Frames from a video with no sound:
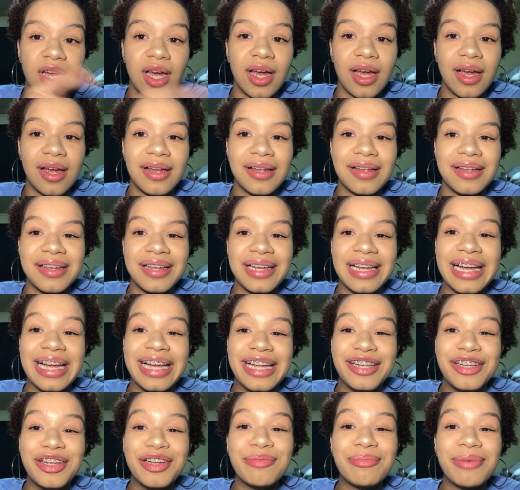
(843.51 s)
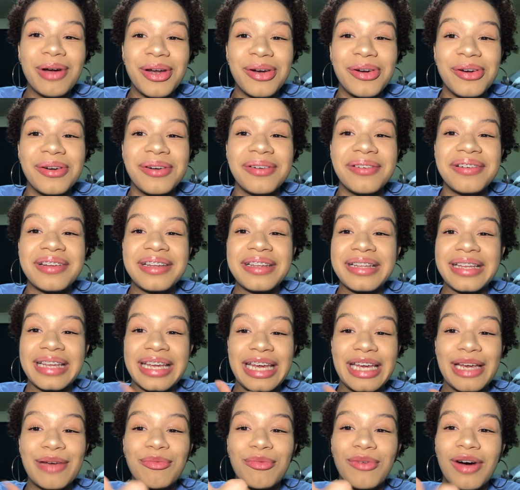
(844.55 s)
that, and you better
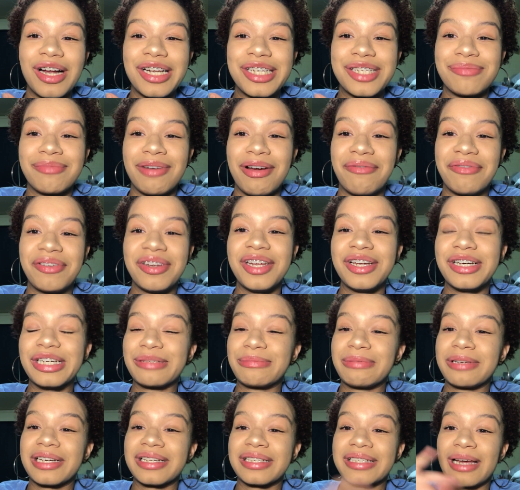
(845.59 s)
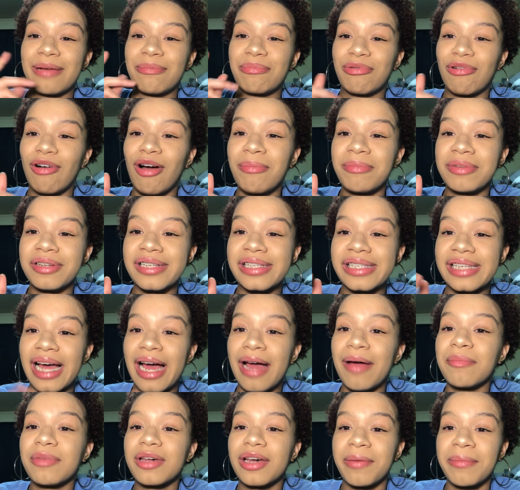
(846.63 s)
keep watching my videos, because I promise
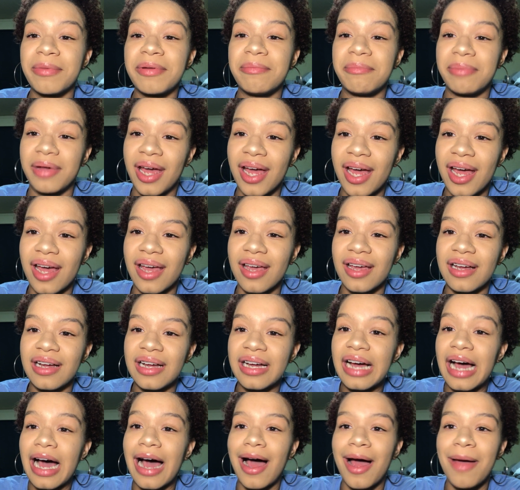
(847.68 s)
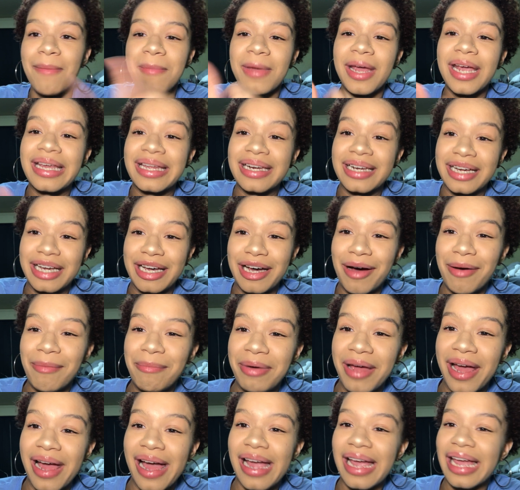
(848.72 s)
I'm coming back. I'm making a
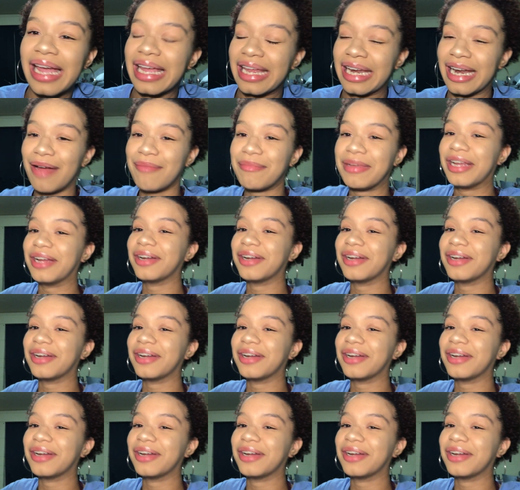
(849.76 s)
comeback, and I'm